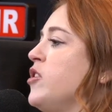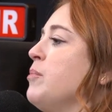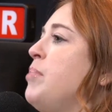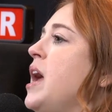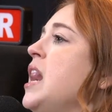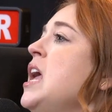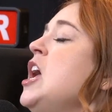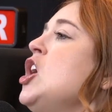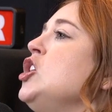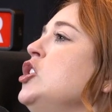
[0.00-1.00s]
But,
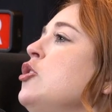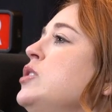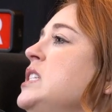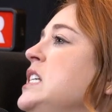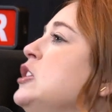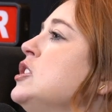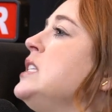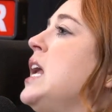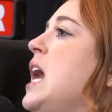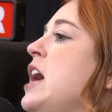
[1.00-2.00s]
you know, the skills
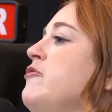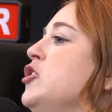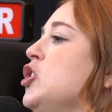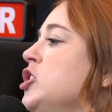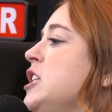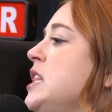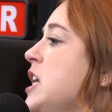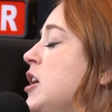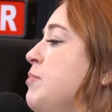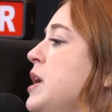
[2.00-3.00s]
that I've learned in
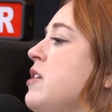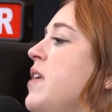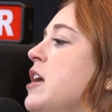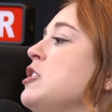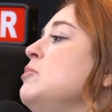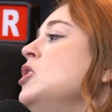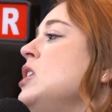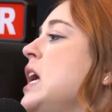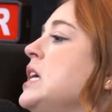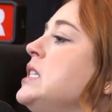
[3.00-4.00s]
therapy of how to
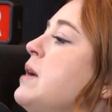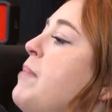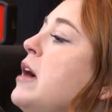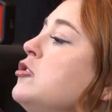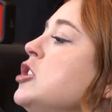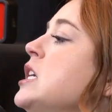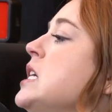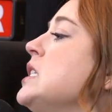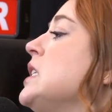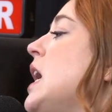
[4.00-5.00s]
communicate, set
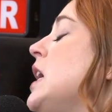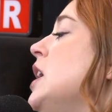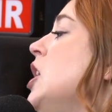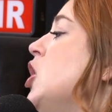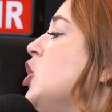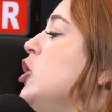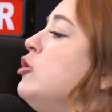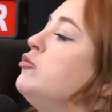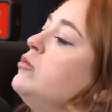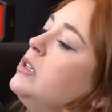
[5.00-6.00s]
boundaries, like, you
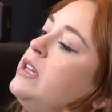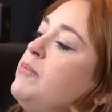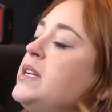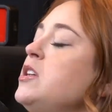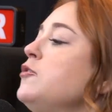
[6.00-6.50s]
know, give myself